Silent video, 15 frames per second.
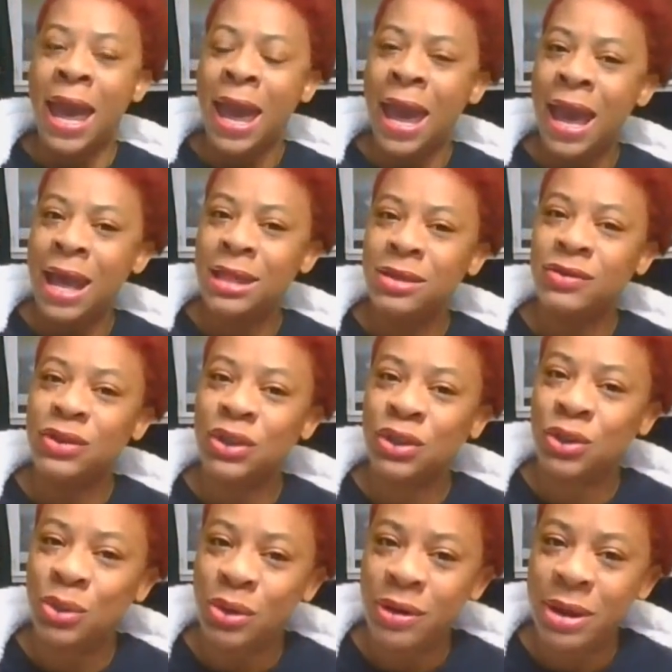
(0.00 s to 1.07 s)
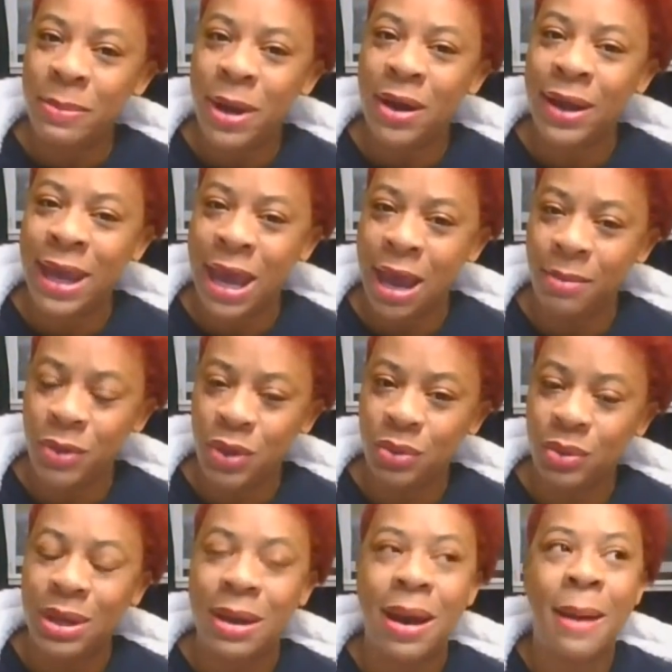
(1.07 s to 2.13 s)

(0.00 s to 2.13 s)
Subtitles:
And there's a story about Cam Newton